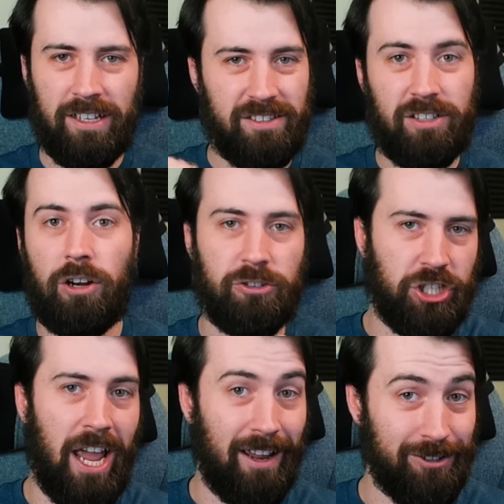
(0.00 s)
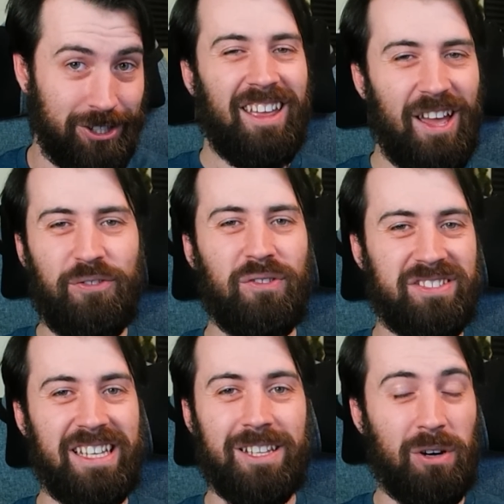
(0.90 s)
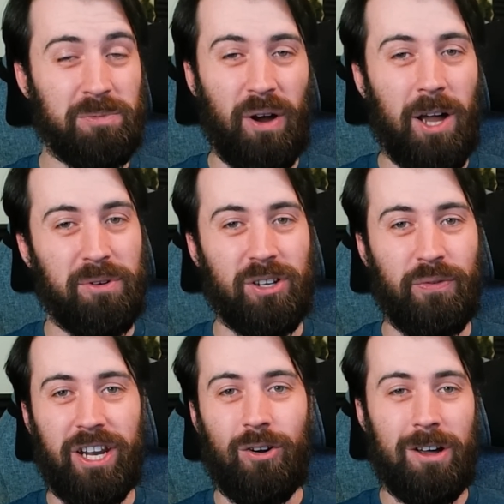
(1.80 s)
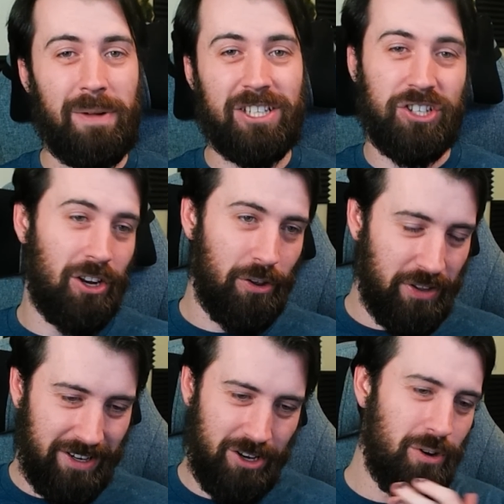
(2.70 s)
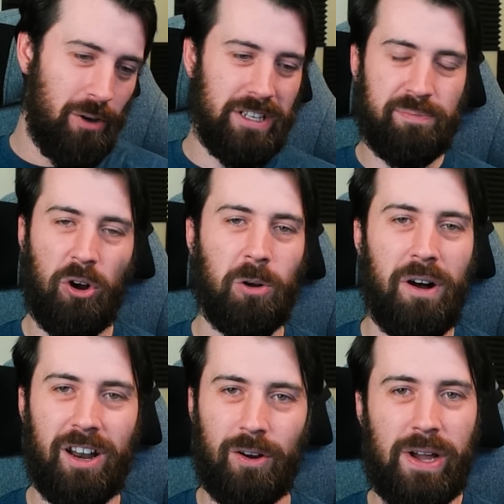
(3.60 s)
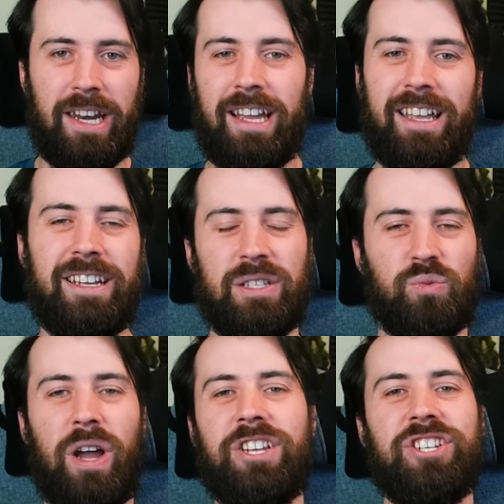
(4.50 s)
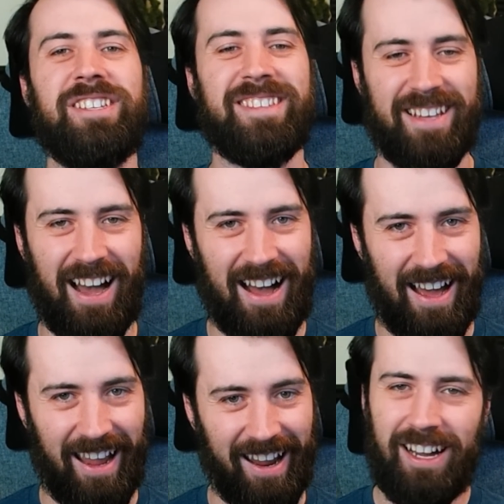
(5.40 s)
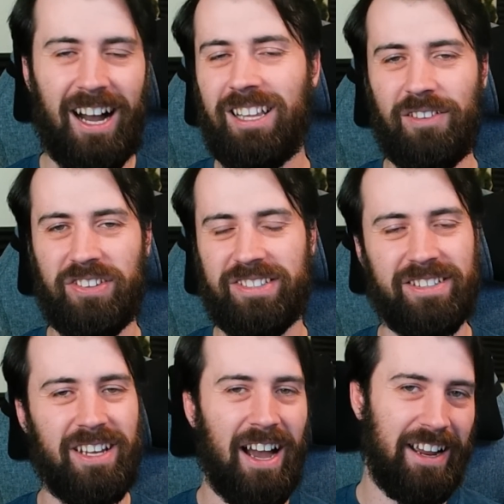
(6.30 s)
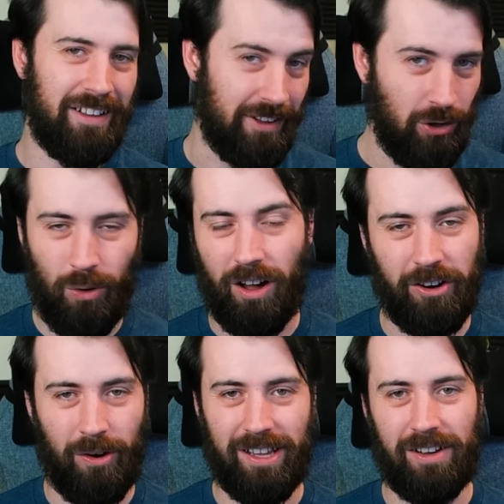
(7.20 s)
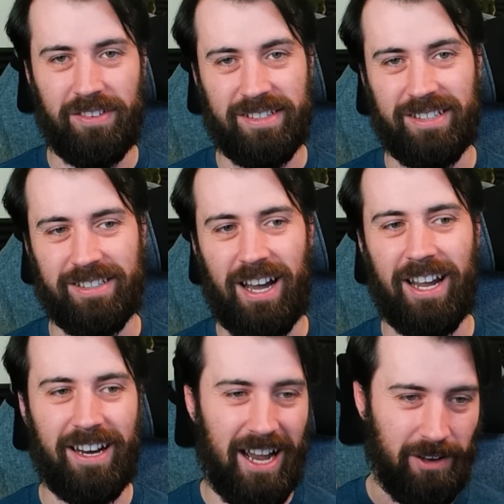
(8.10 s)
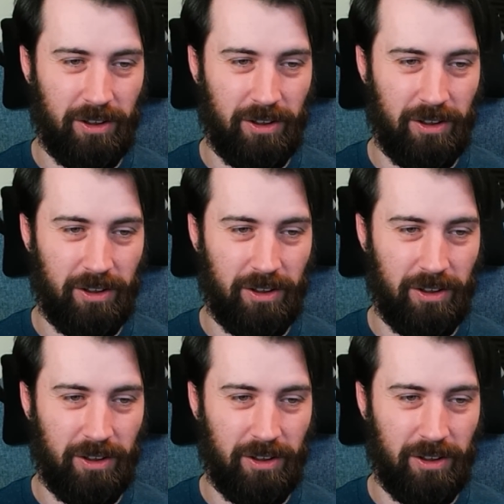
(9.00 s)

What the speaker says: subtle change. If you've seen the most popular video on my channel, then you know this Pokemon already. It is Regisky. I love this design. You all know I love this design. I